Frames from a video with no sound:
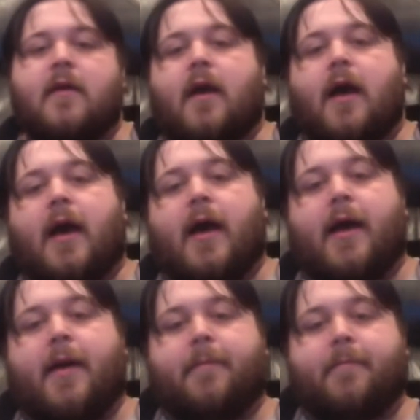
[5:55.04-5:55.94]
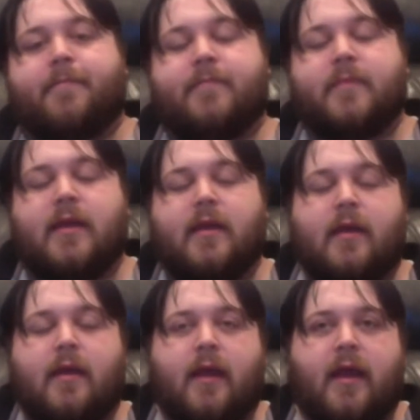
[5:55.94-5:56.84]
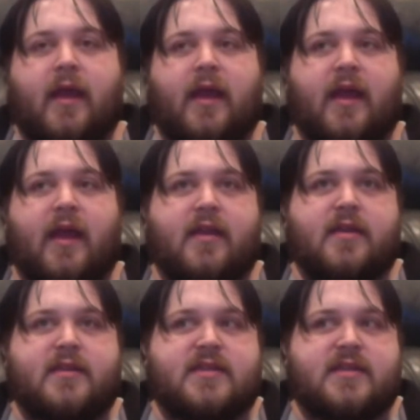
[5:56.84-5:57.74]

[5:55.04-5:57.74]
up. And